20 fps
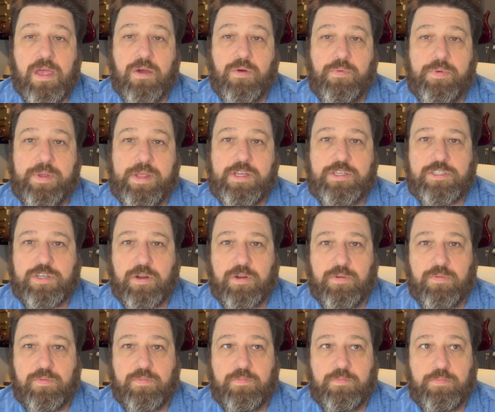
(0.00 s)
We used our
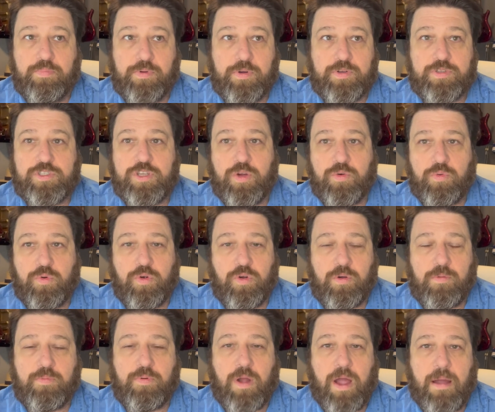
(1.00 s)
Bruzzo Rural
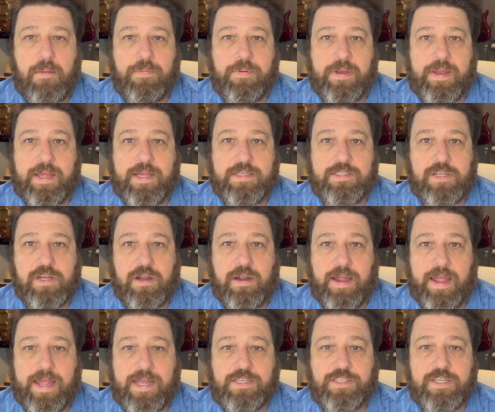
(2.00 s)
Property as our
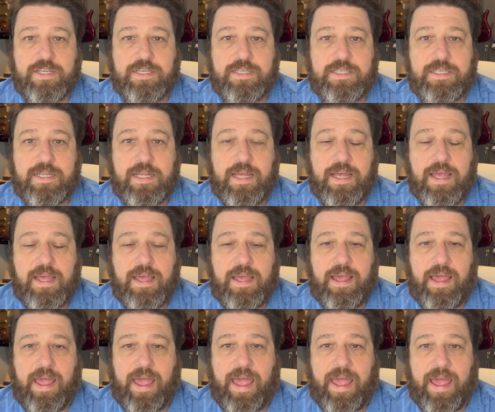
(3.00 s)
agent,
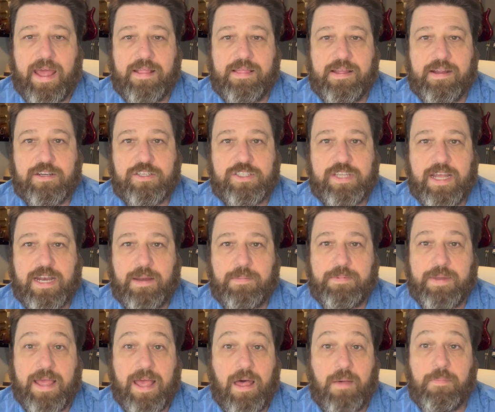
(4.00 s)
and they're set up
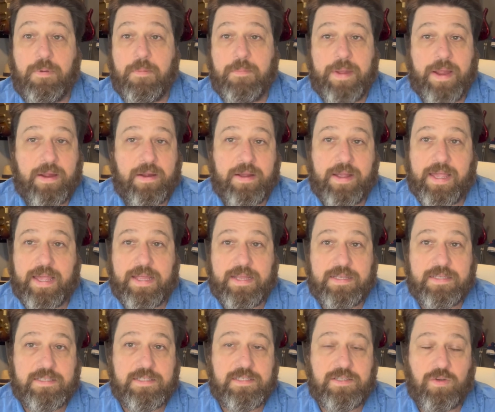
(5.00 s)
to help
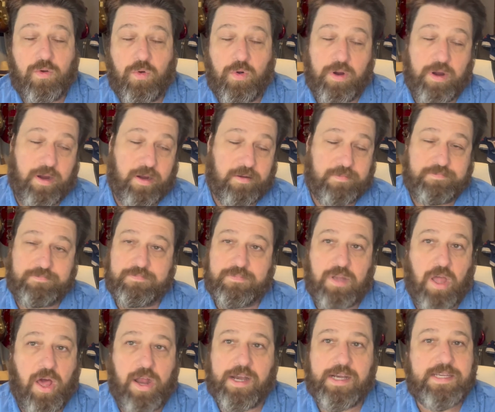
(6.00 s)
Americans or
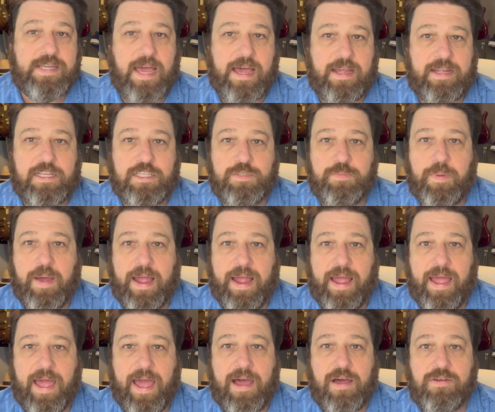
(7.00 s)
non-Italians buy a
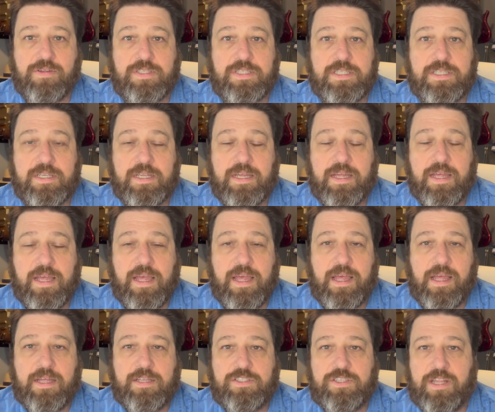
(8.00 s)
house.
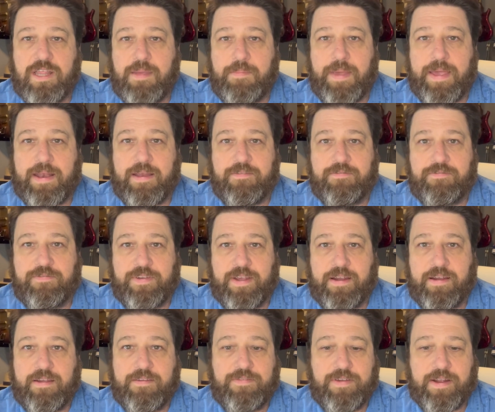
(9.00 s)
So they made it
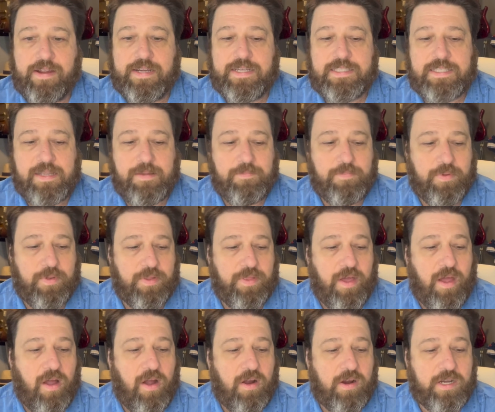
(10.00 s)
very, very simple. The
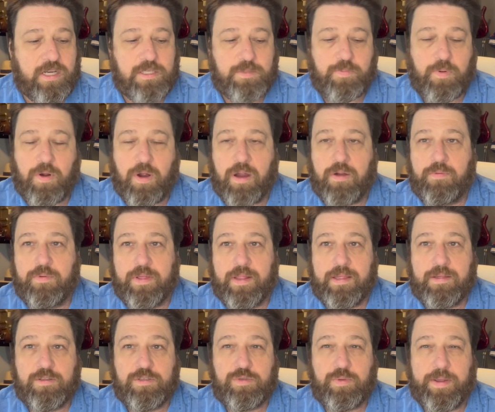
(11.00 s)
hardest part
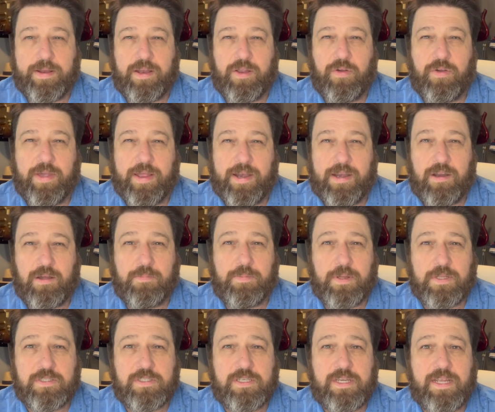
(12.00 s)
really was we had to get an
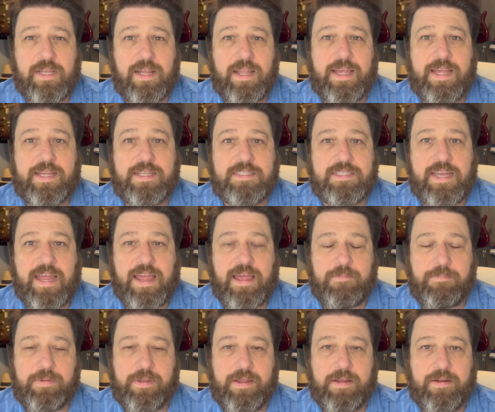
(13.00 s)
apostille
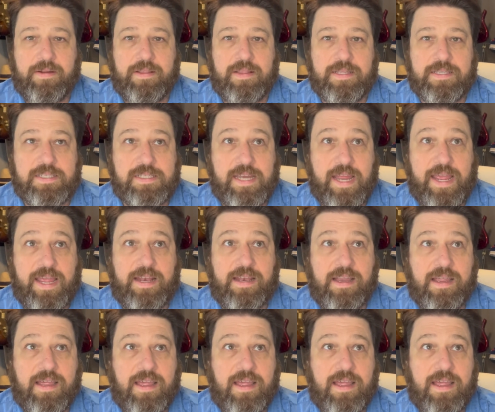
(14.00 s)
stamp here at the state